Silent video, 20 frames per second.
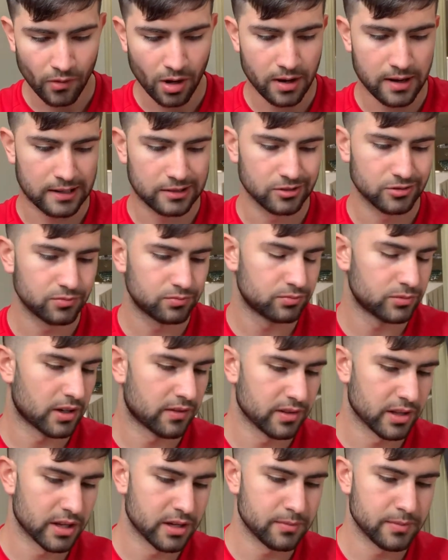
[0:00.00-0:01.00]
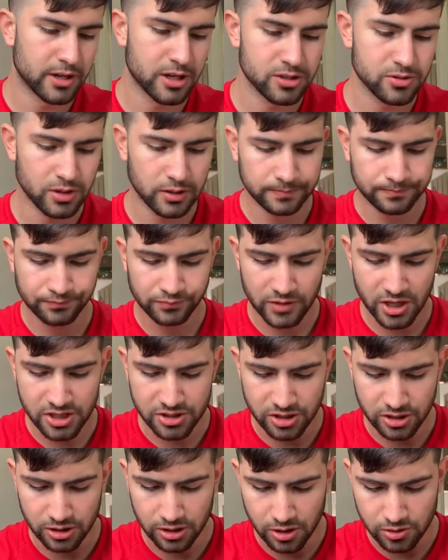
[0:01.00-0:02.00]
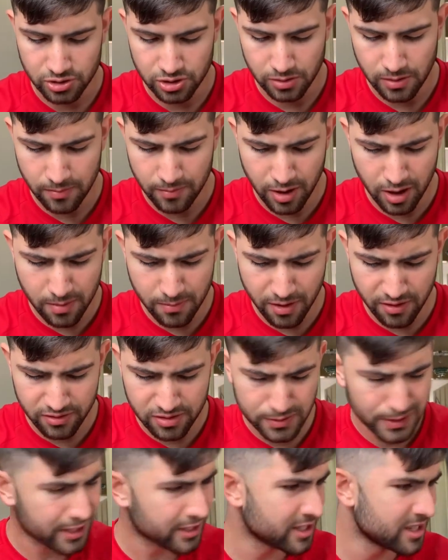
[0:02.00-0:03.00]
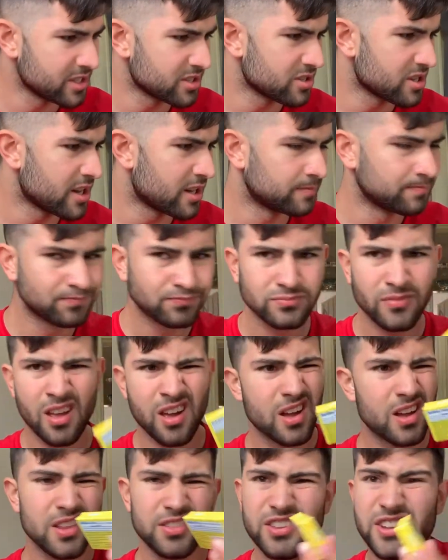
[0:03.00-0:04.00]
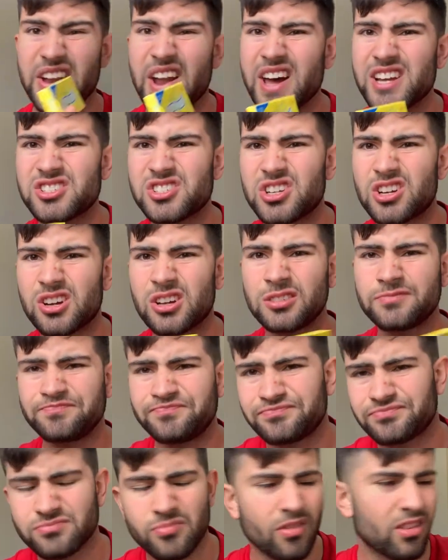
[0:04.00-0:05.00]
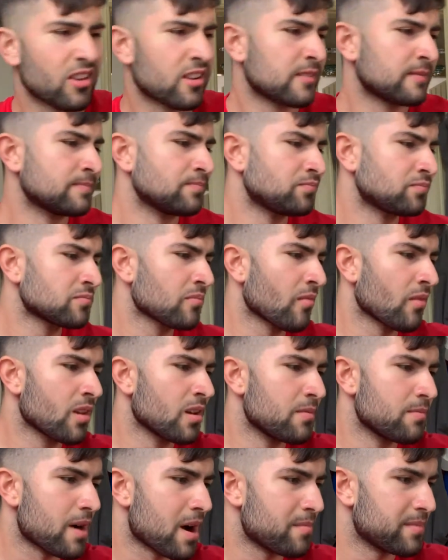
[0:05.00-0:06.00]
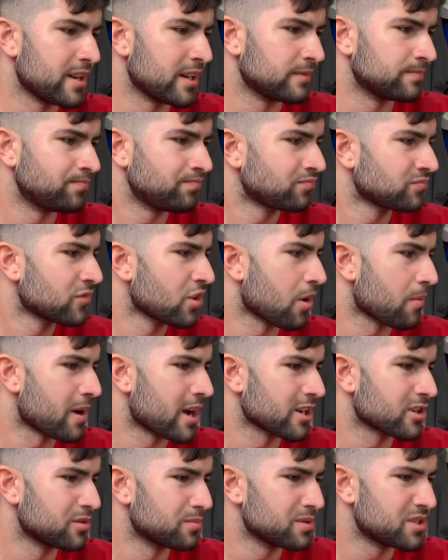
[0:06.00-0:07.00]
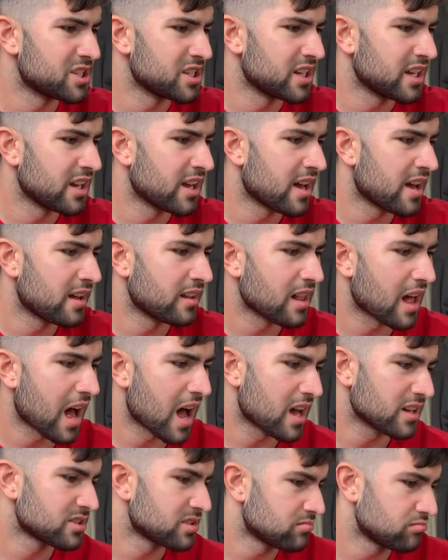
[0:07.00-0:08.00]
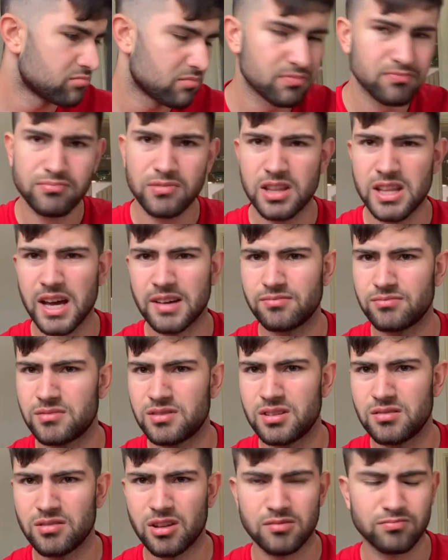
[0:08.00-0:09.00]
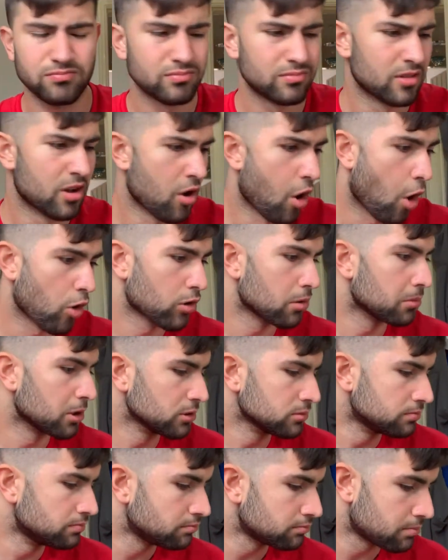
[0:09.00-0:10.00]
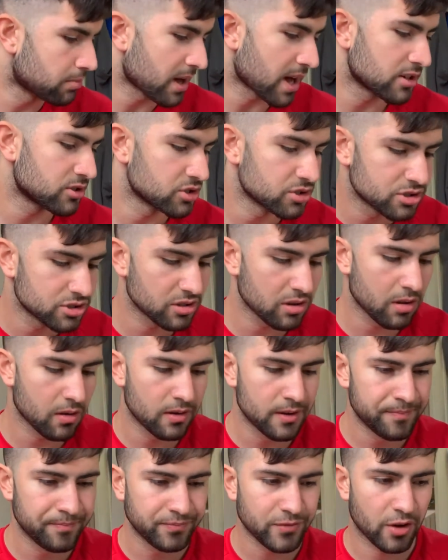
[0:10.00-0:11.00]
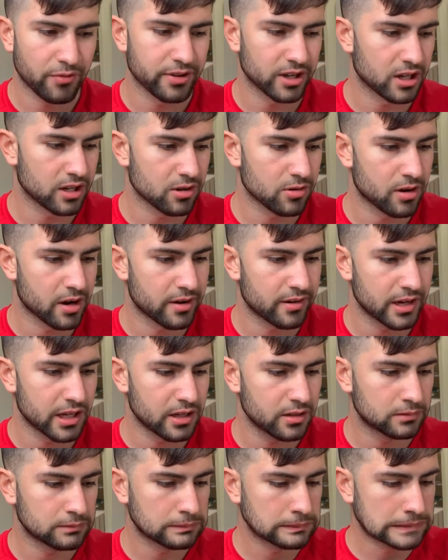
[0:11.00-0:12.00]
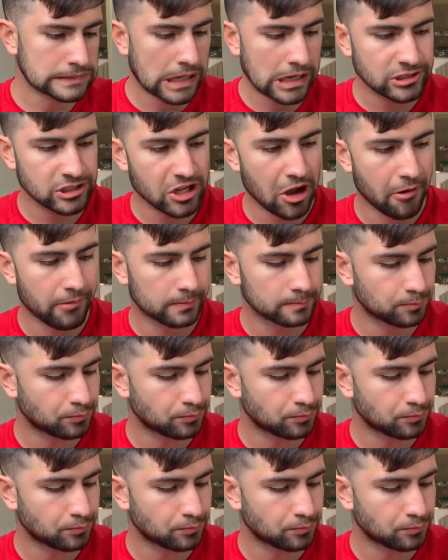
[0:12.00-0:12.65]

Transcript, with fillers: I'll have that in a minute as well. These can close up. I'm not bothered about these, they're nice and all. But I mean, not my cup of tea. Like, yeah, they're not horrible, but I just don't think I'd go out and eat them. So,